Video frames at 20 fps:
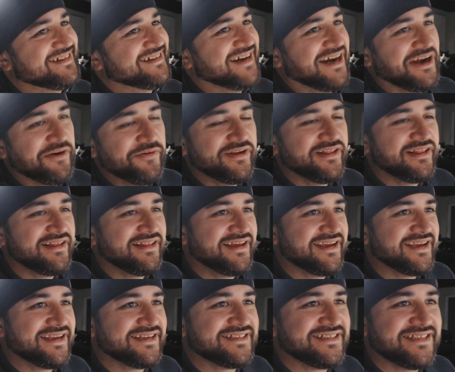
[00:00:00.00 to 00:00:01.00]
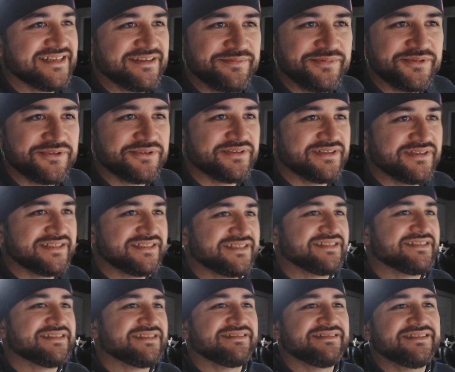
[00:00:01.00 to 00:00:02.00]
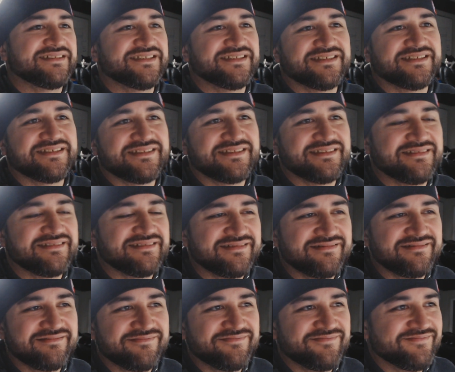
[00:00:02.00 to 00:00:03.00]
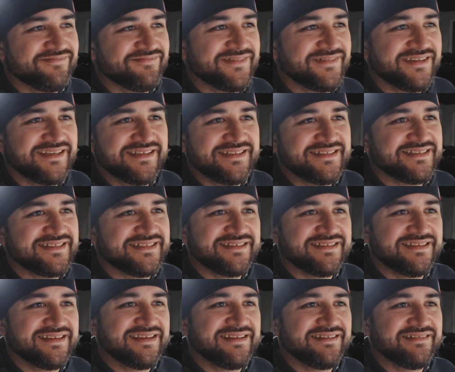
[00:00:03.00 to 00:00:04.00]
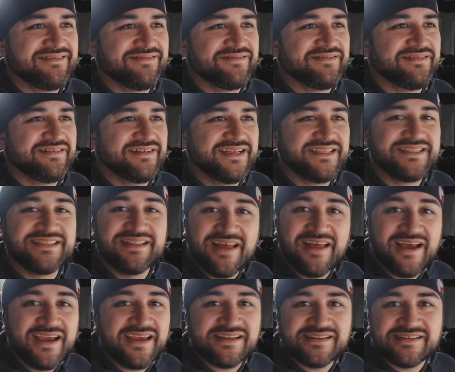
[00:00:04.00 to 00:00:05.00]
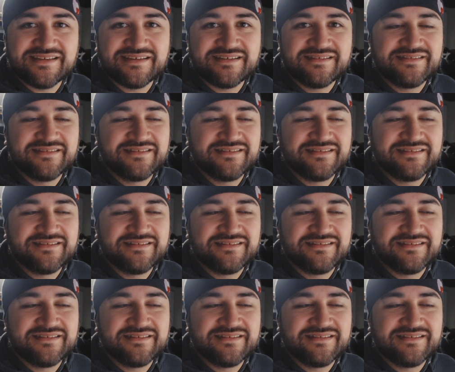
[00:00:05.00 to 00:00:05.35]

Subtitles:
I really like Istanbul. It's just, it's light.